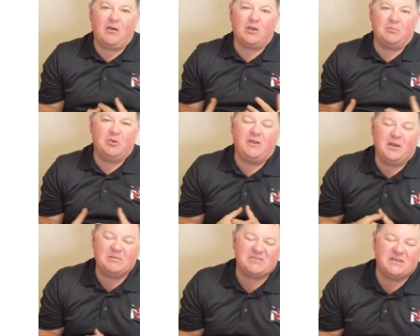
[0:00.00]
that our community
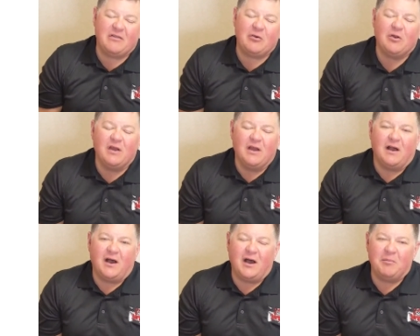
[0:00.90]
comes together
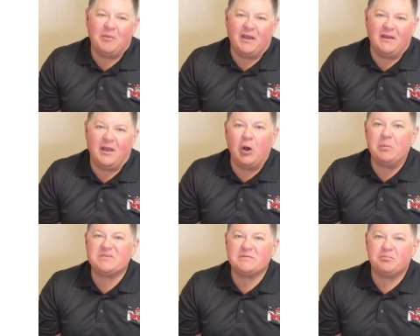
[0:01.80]
um, and
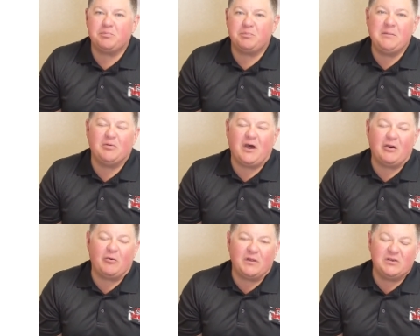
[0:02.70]
helps people
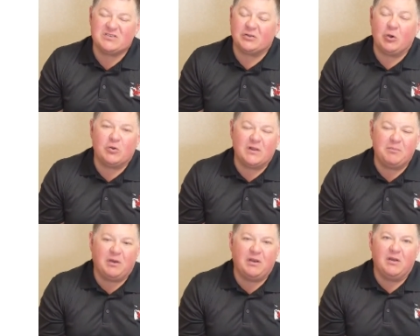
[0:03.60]
not only just
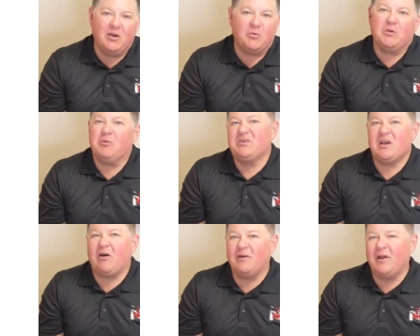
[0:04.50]
locally, but we
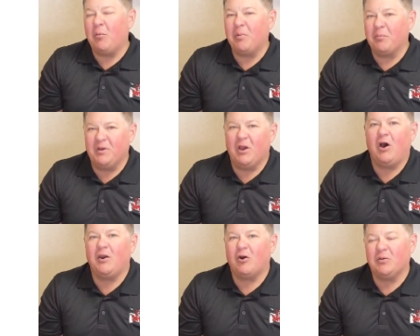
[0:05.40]
reach out and help
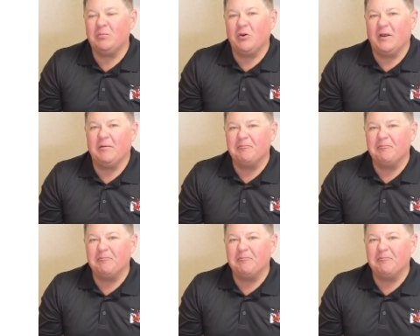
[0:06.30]
beyond our community.